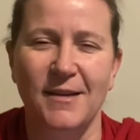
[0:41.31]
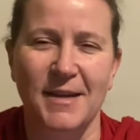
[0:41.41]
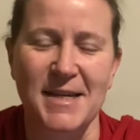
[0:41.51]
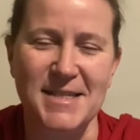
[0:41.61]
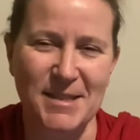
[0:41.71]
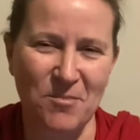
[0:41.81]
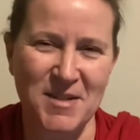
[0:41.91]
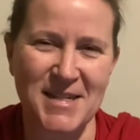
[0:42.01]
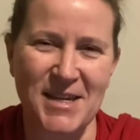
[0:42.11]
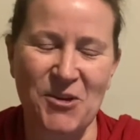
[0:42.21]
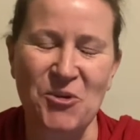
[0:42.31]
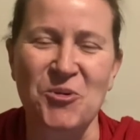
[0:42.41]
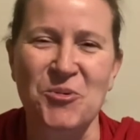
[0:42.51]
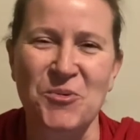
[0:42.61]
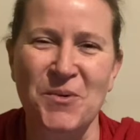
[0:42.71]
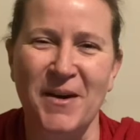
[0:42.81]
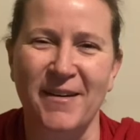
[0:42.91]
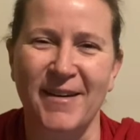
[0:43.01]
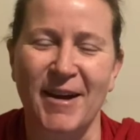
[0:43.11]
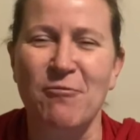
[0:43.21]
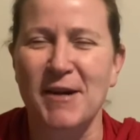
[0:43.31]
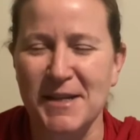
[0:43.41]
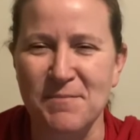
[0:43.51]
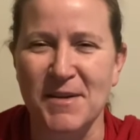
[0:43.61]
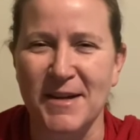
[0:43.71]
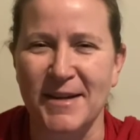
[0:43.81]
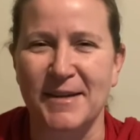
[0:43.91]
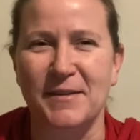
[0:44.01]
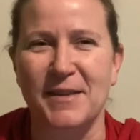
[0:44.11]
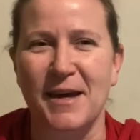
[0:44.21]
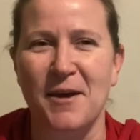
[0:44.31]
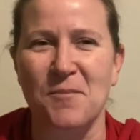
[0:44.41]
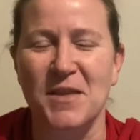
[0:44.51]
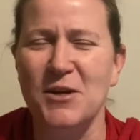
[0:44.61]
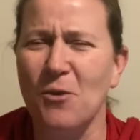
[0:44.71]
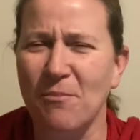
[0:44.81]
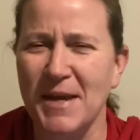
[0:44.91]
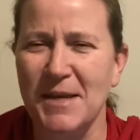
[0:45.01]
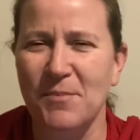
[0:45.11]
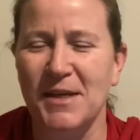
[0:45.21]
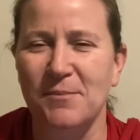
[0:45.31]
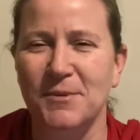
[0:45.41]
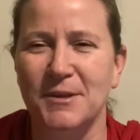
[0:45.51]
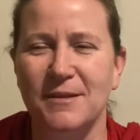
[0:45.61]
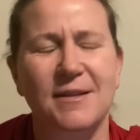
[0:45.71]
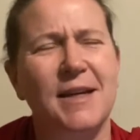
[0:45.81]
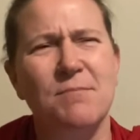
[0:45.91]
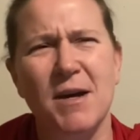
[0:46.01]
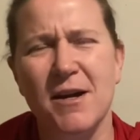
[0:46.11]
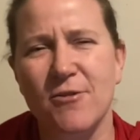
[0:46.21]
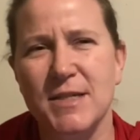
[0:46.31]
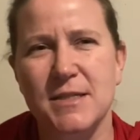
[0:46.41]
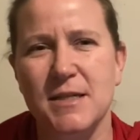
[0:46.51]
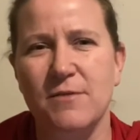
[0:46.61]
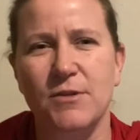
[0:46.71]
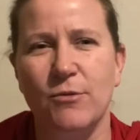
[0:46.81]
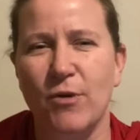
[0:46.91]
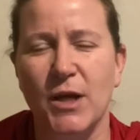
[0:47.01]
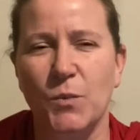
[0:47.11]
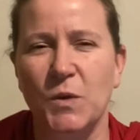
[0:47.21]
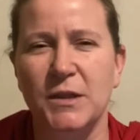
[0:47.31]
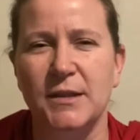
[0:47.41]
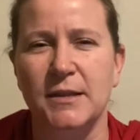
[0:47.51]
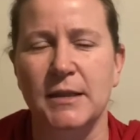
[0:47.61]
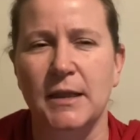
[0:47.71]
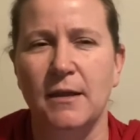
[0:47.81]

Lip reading: He's somebody who I really admire. There are not many people, admire isn't even the right word.